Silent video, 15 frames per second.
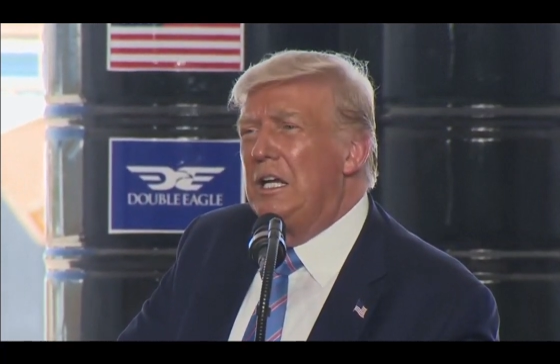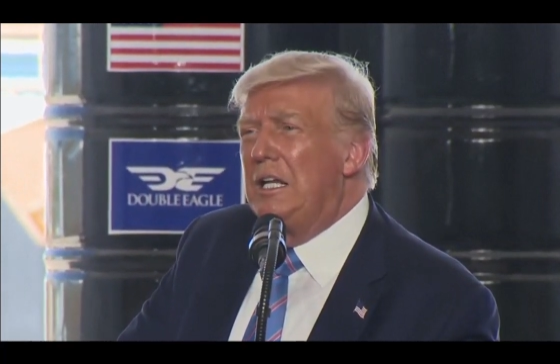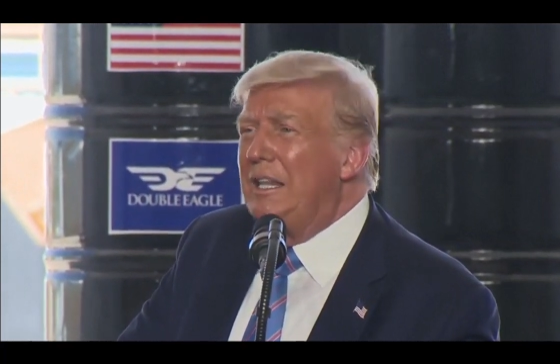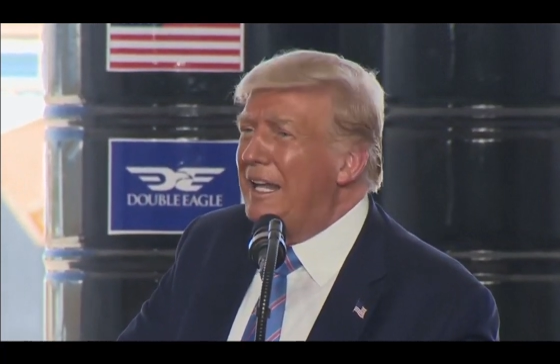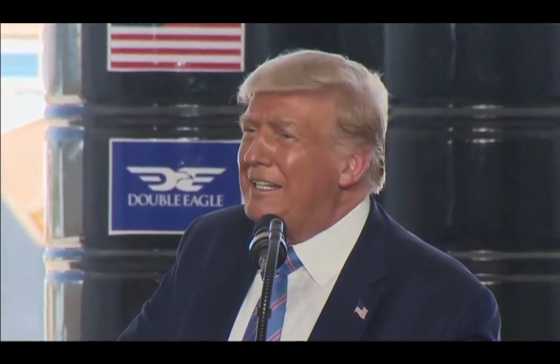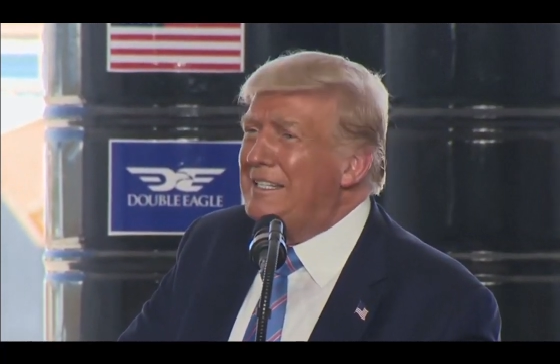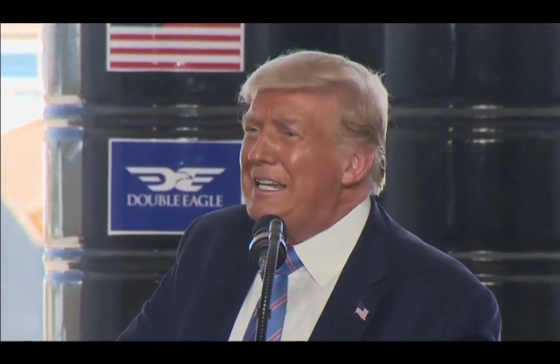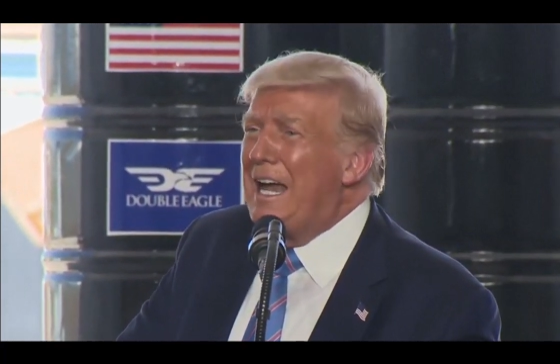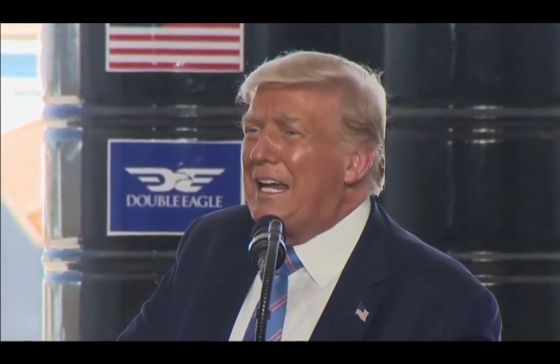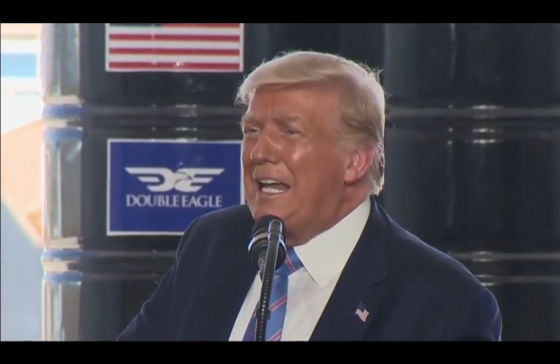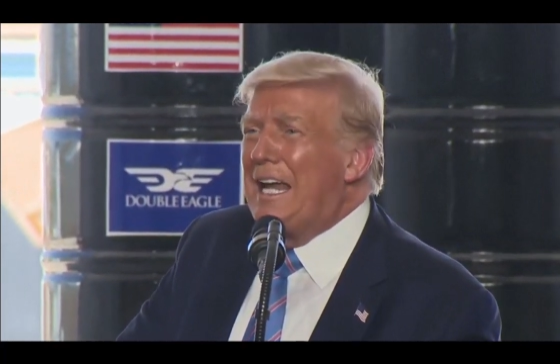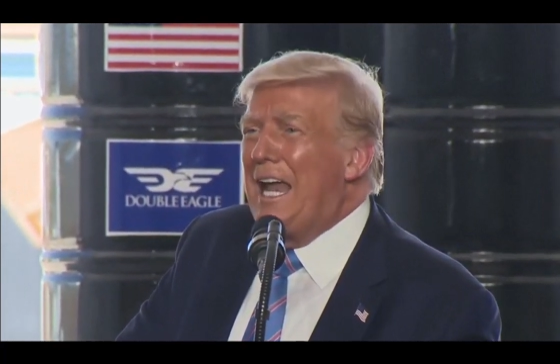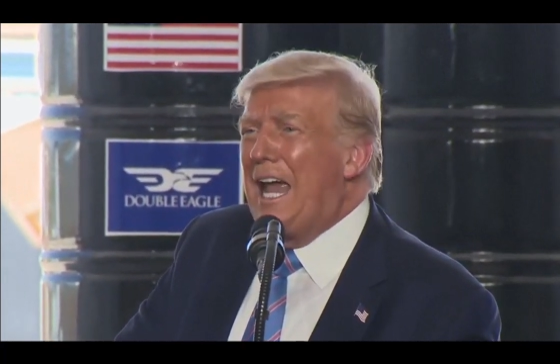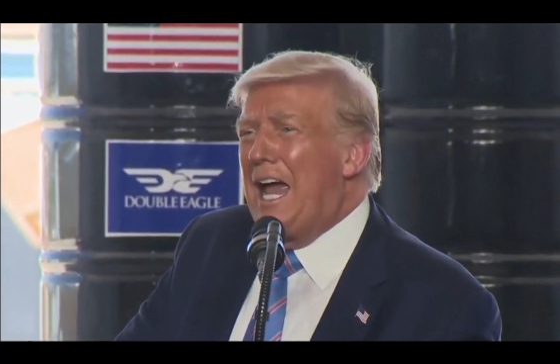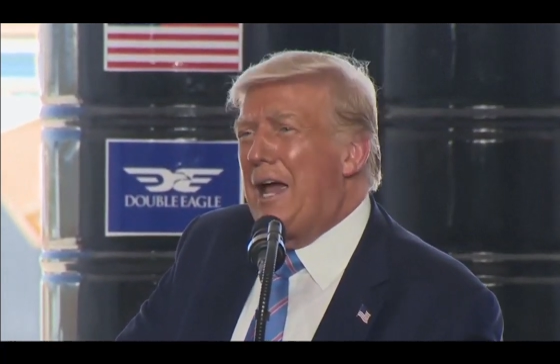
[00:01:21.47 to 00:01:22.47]
That's not
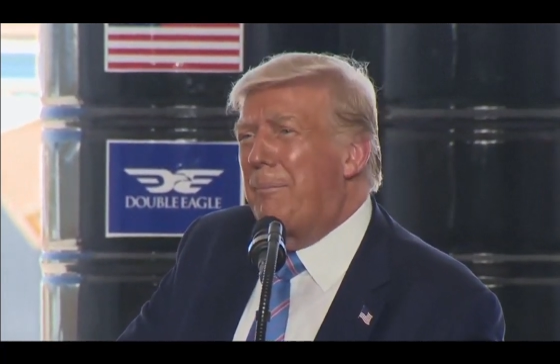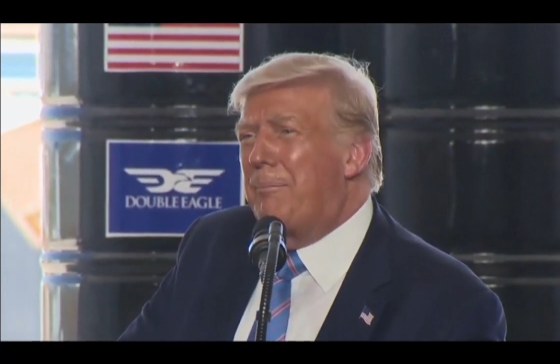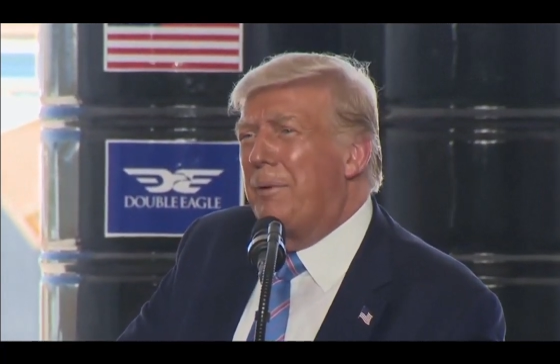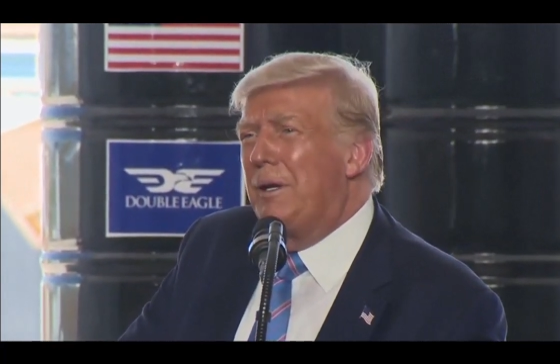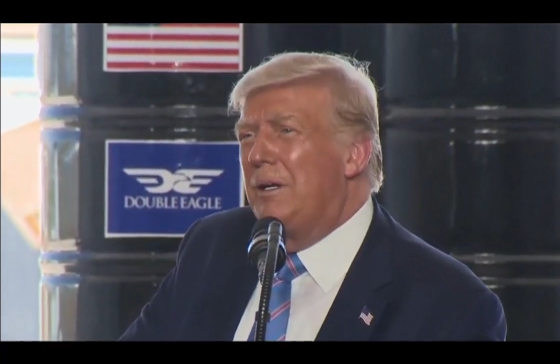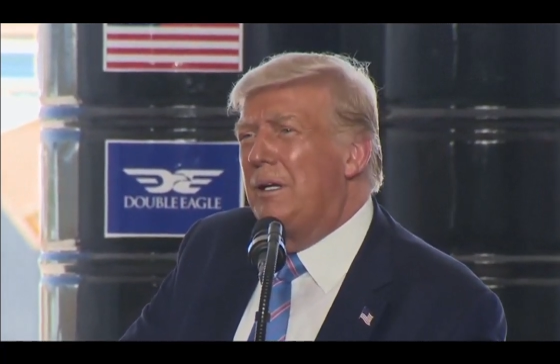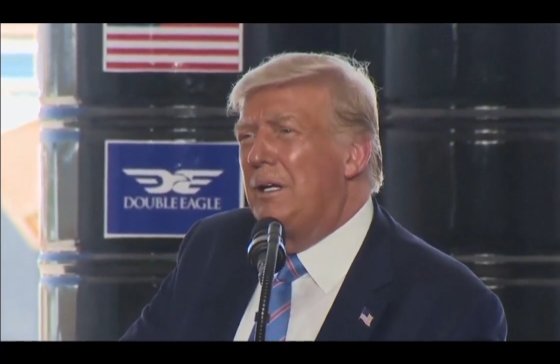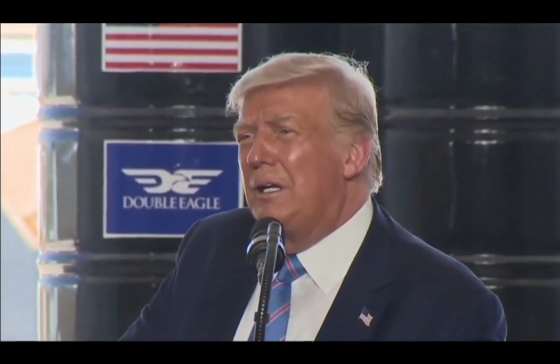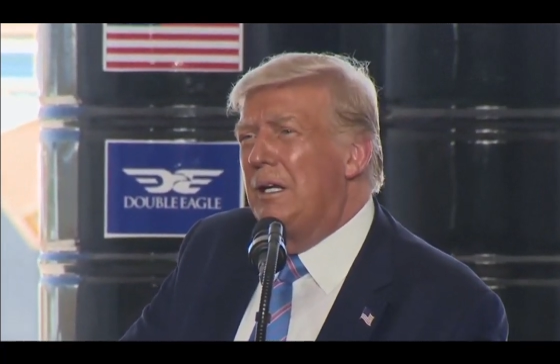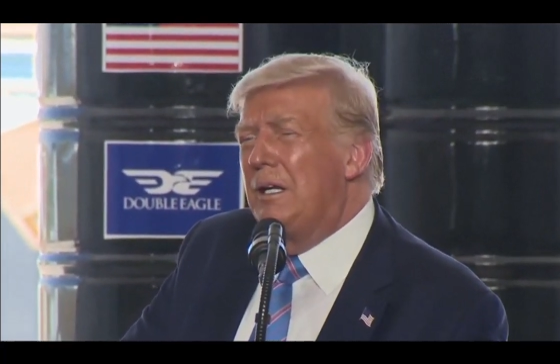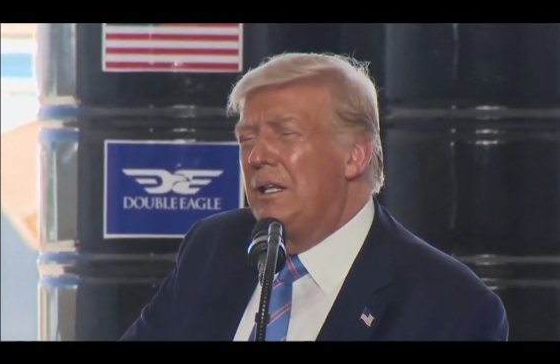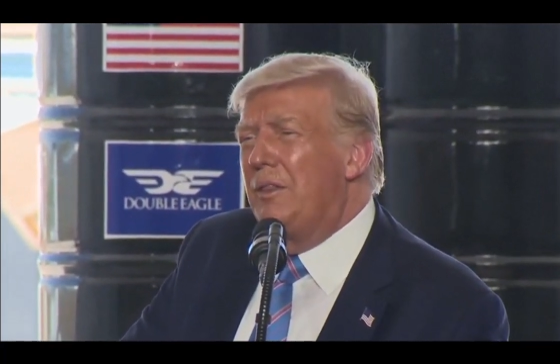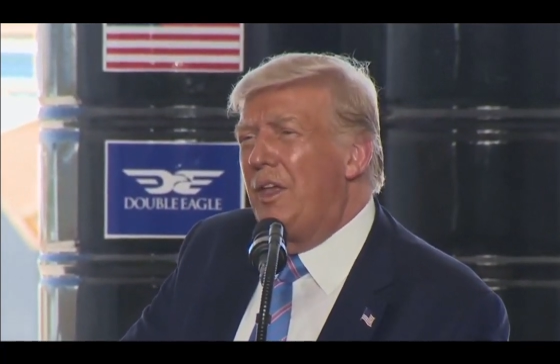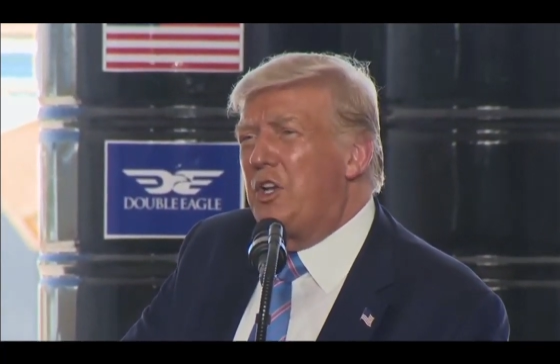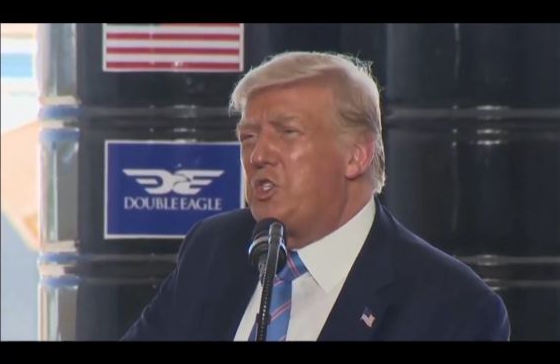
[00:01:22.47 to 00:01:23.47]
going to happen.
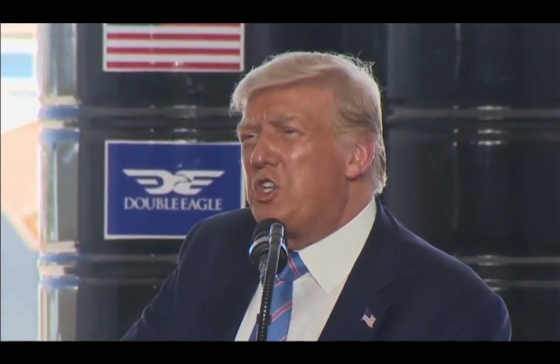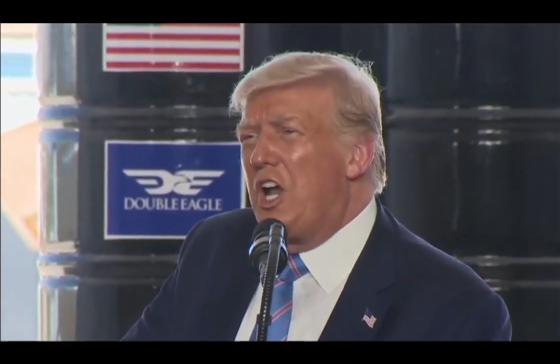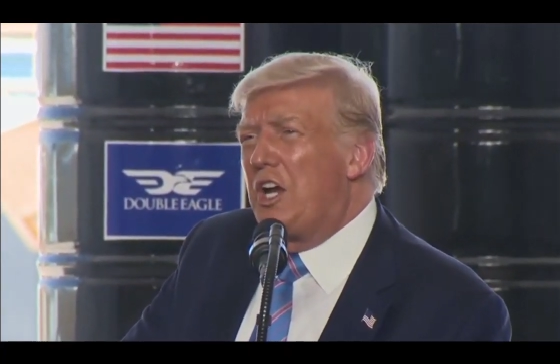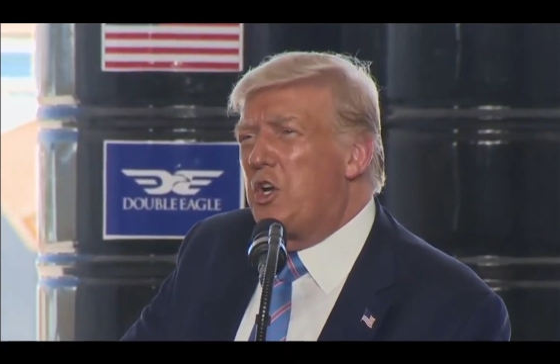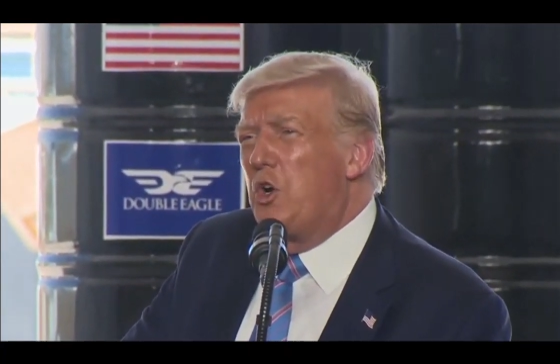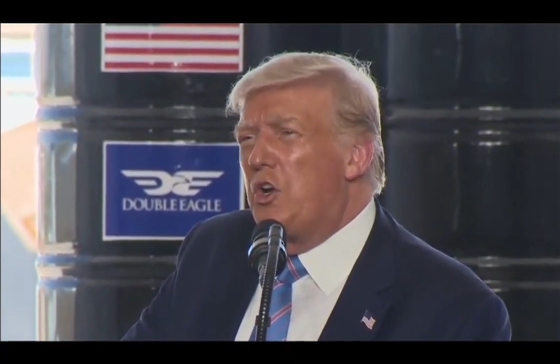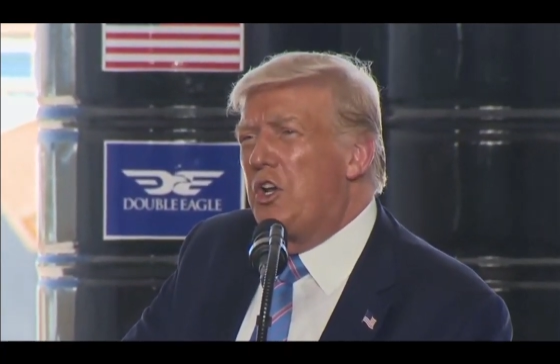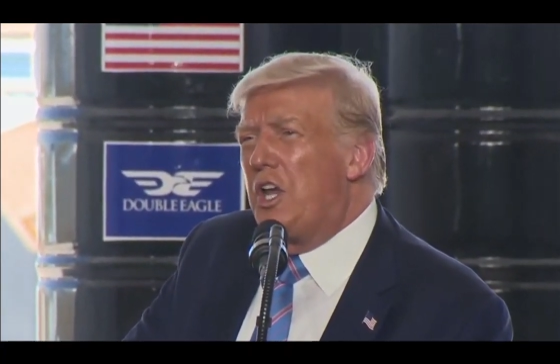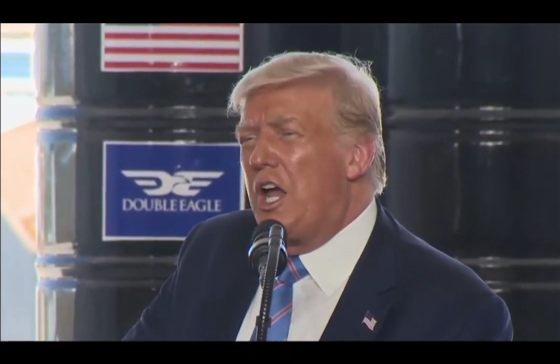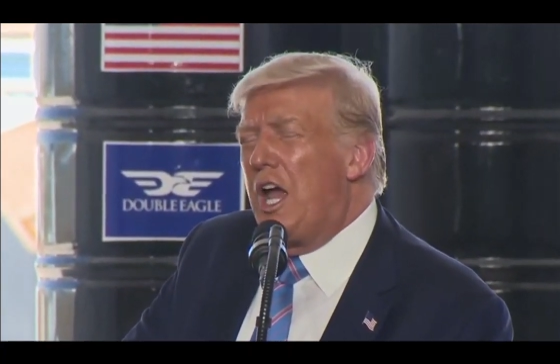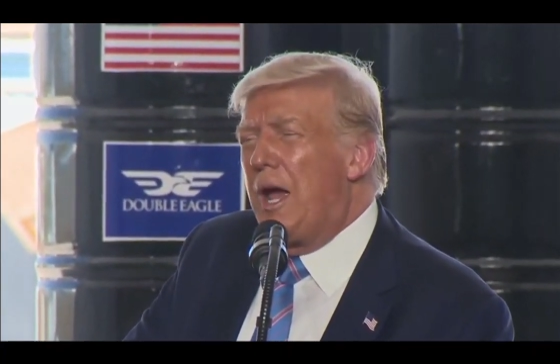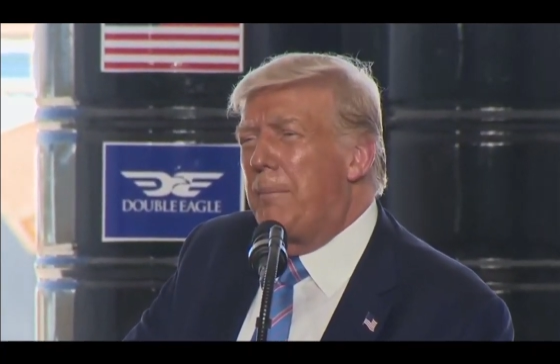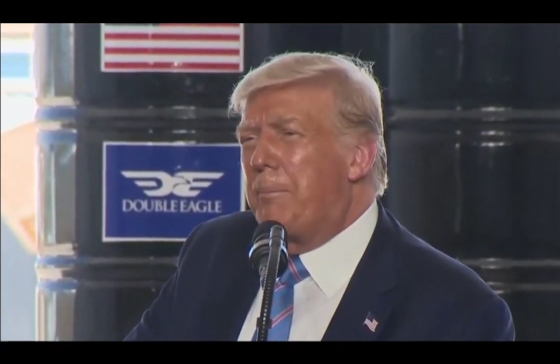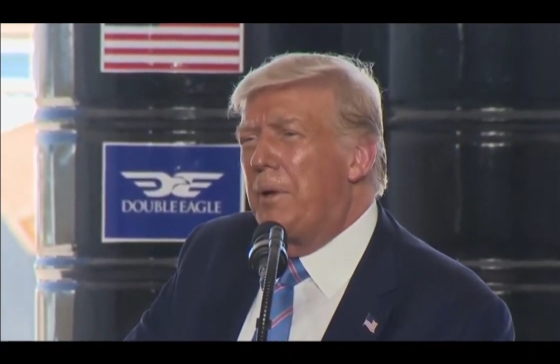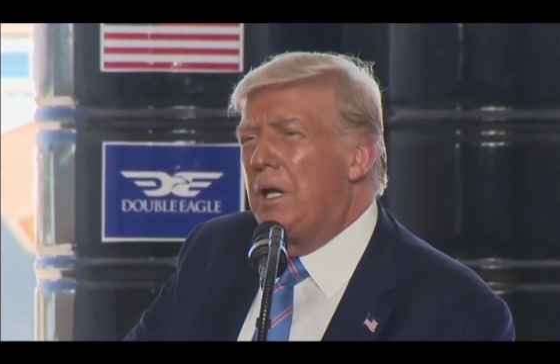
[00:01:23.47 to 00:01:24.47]
That's not going to
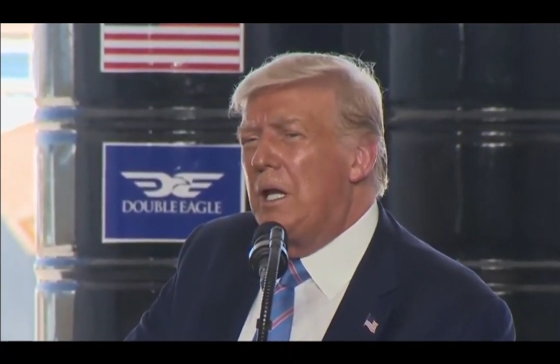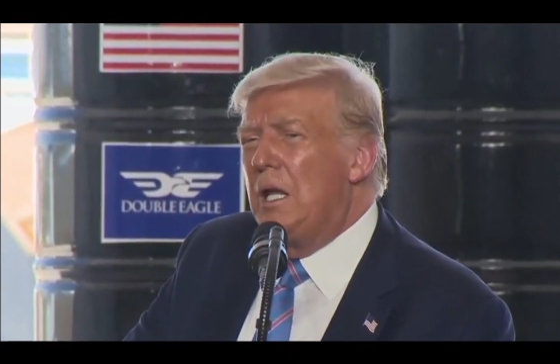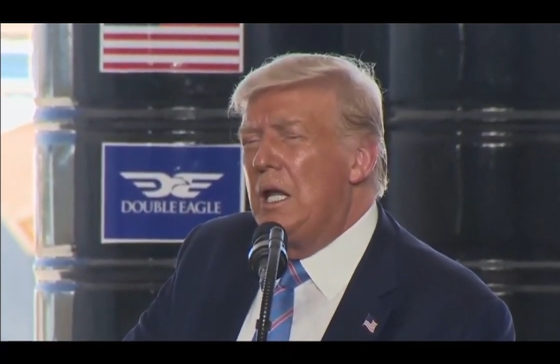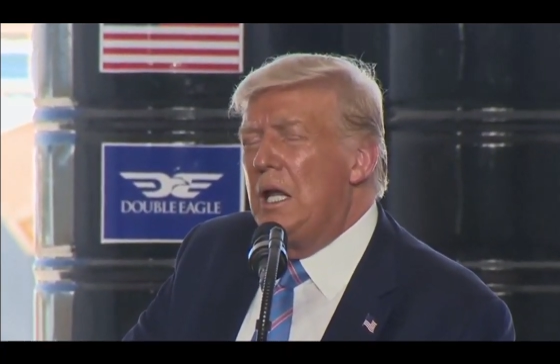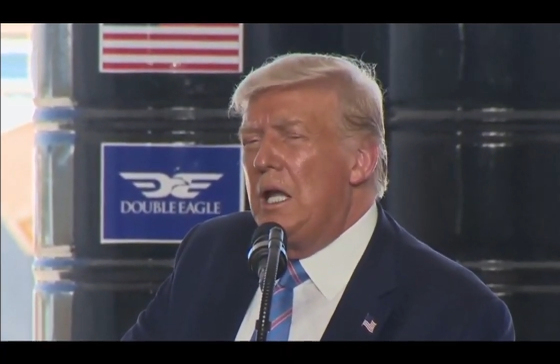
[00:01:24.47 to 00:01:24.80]
happen.